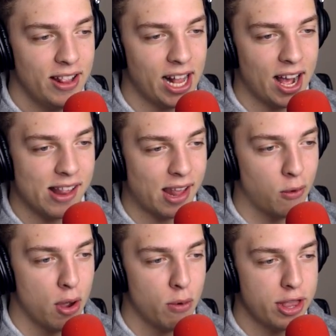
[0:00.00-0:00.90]
that guy's
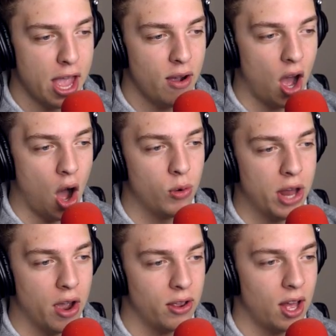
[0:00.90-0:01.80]
like, wait, what the hell? Oh,
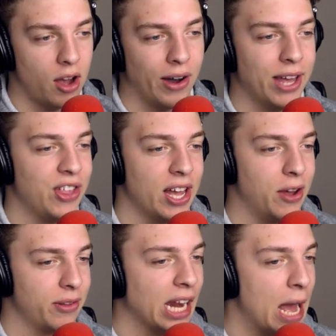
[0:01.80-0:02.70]
no. Oh, I think I
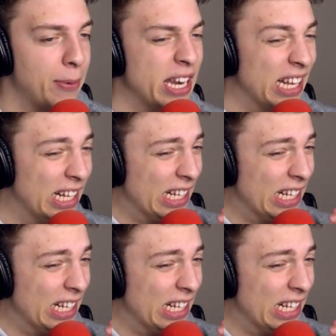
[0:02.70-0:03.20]
know what's going to happen.